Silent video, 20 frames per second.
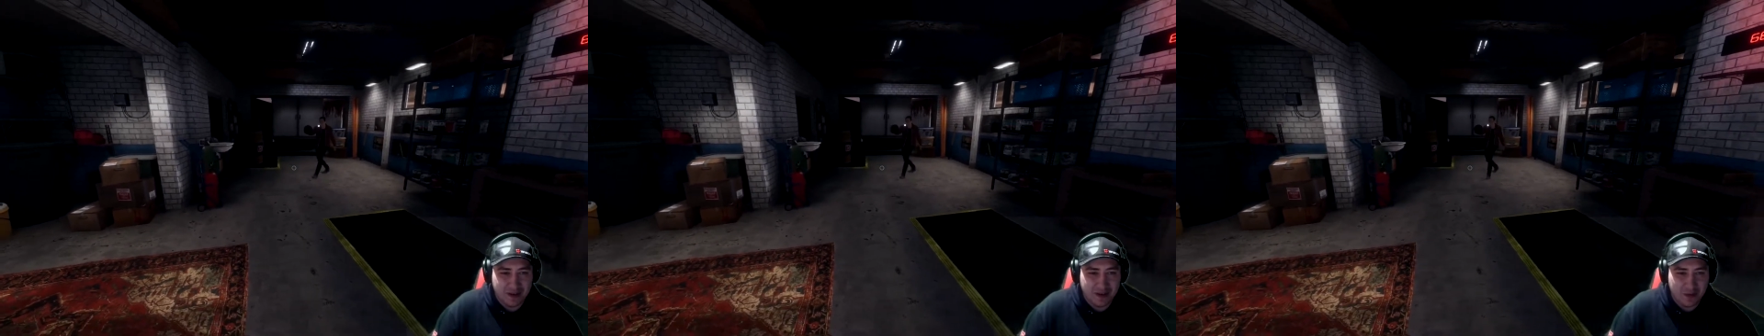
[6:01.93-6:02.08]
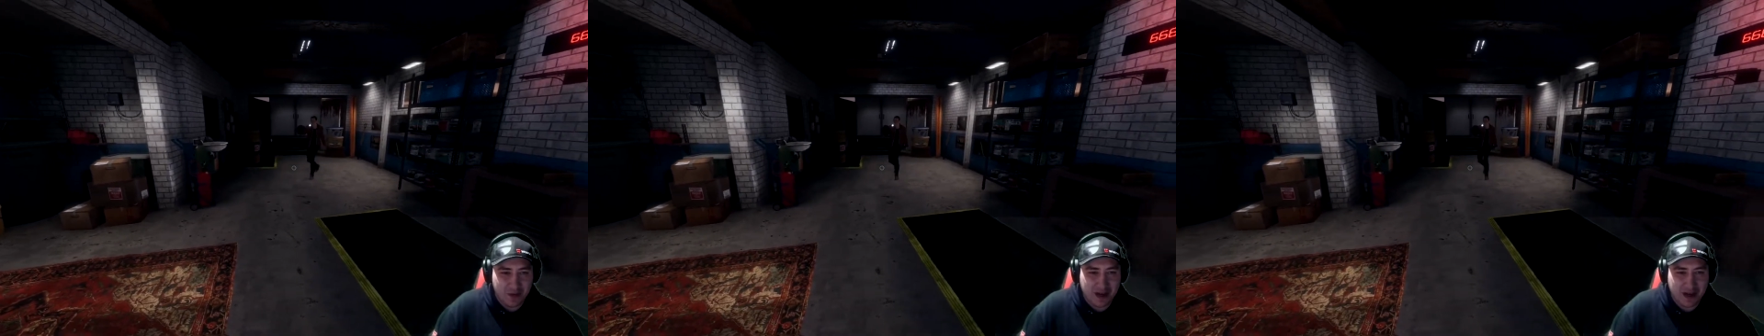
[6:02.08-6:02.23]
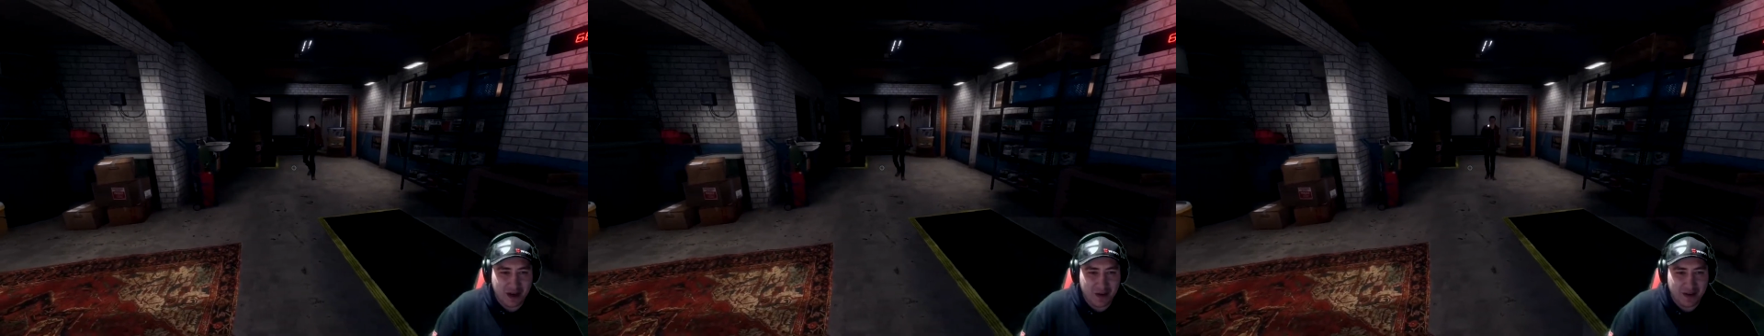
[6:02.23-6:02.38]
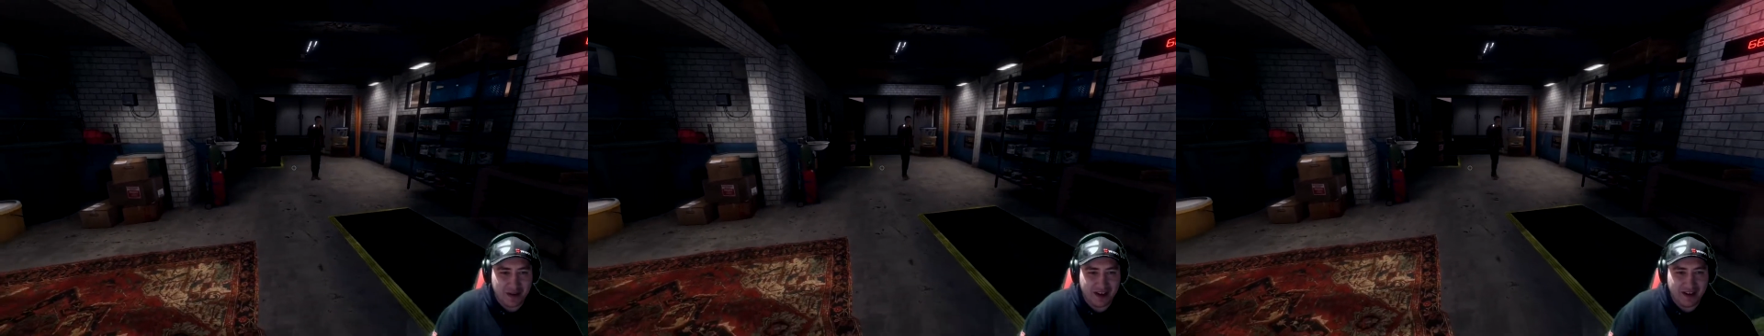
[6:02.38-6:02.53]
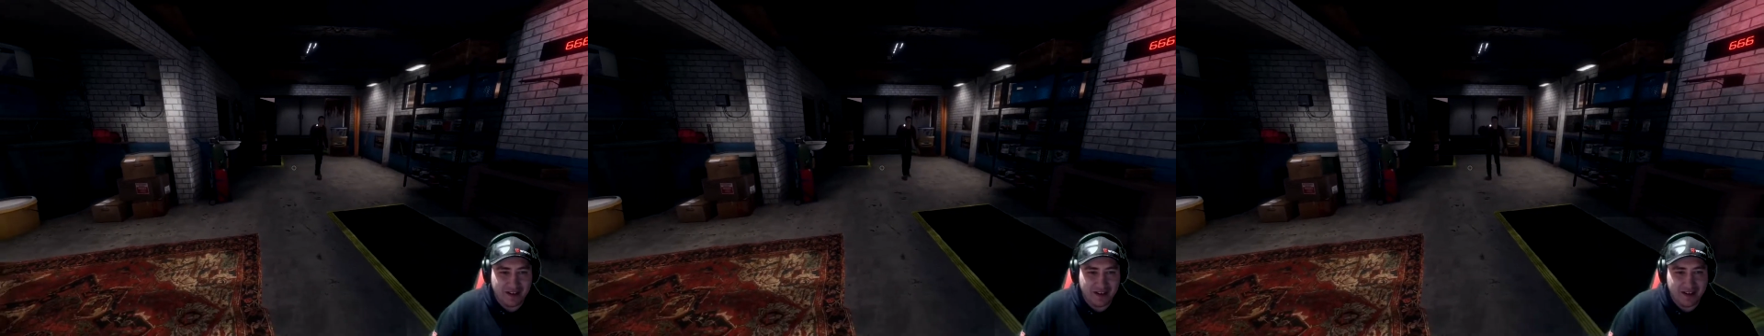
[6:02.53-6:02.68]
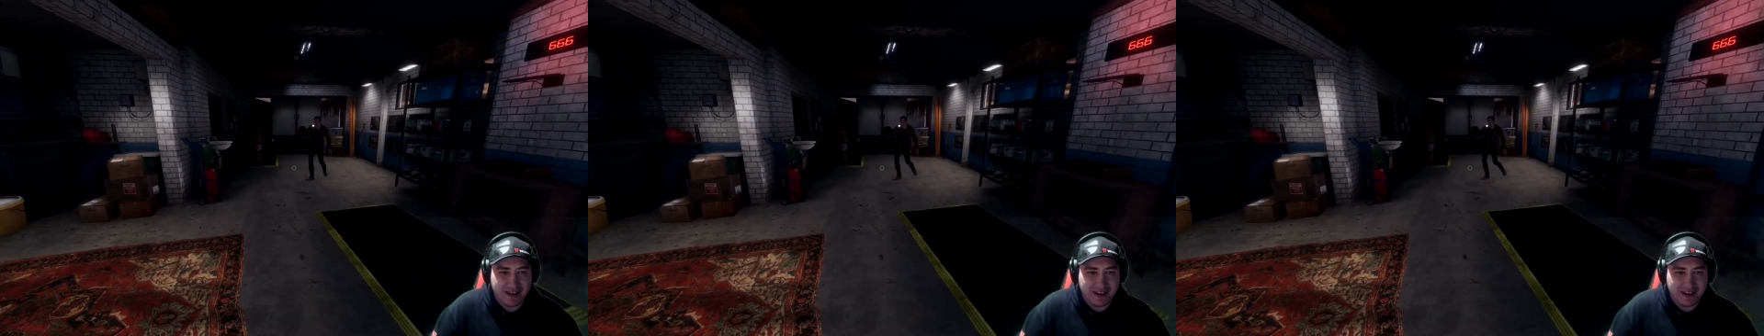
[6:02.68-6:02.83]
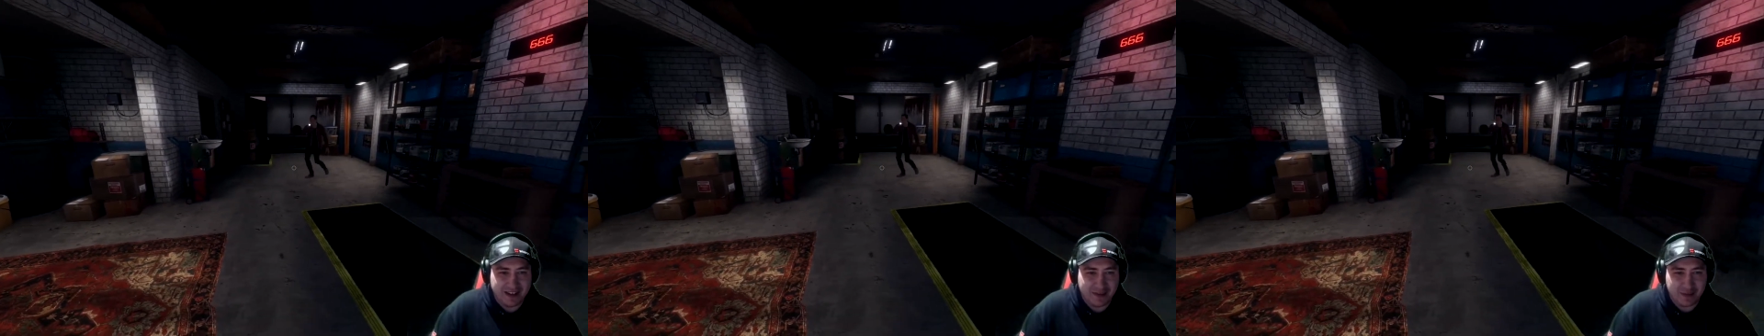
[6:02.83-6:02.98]
Where are you going, huh?
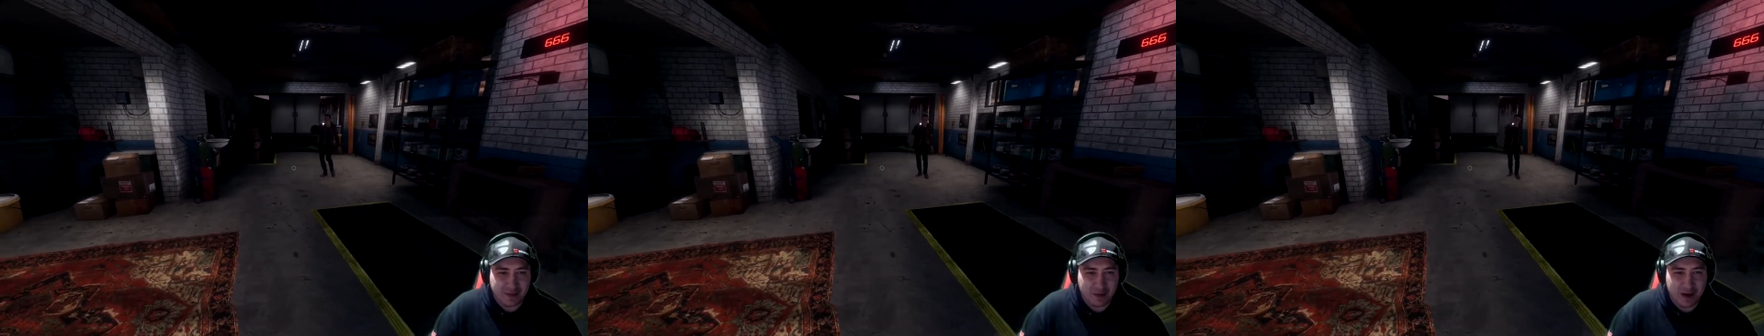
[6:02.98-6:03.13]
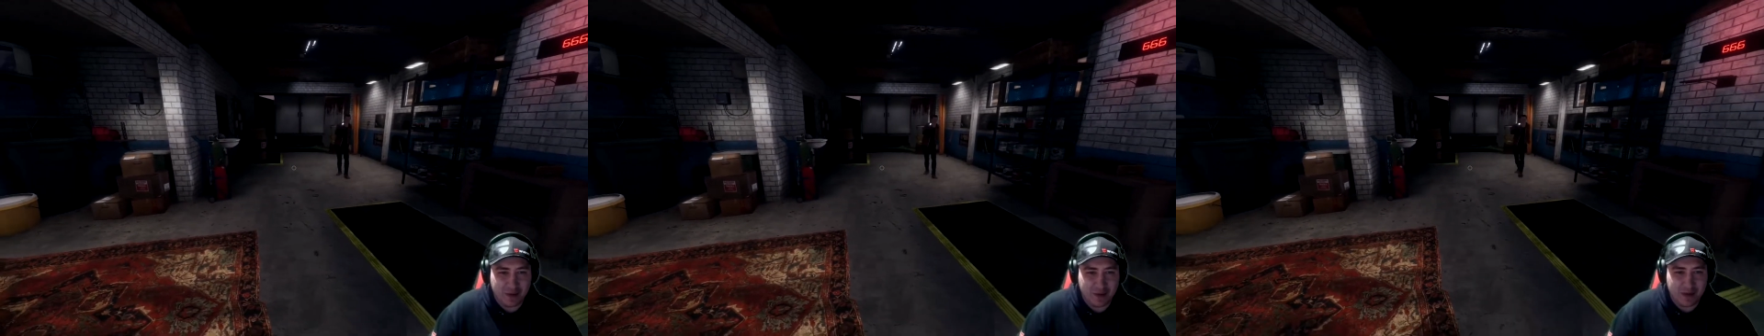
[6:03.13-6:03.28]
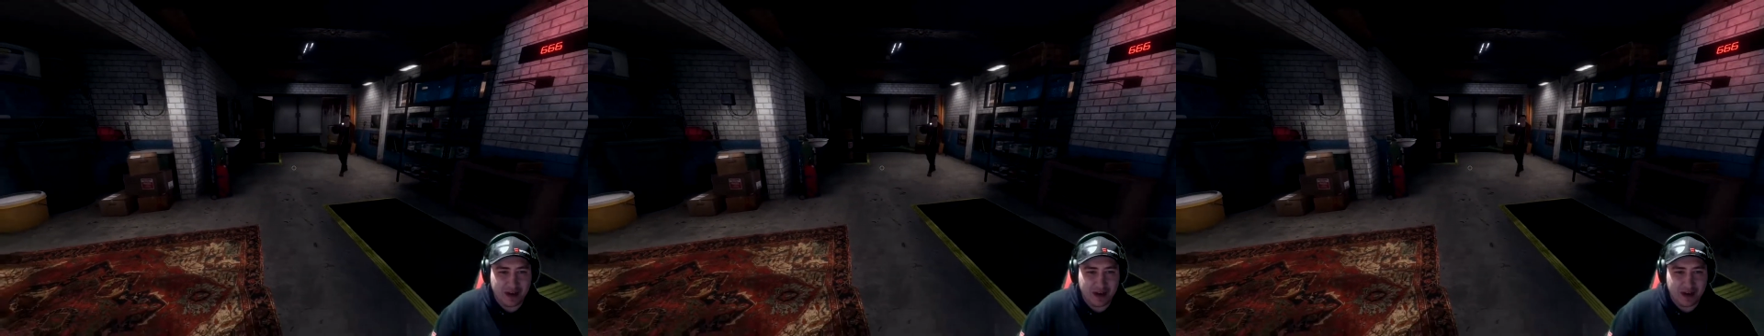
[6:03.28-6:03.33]
Left or right?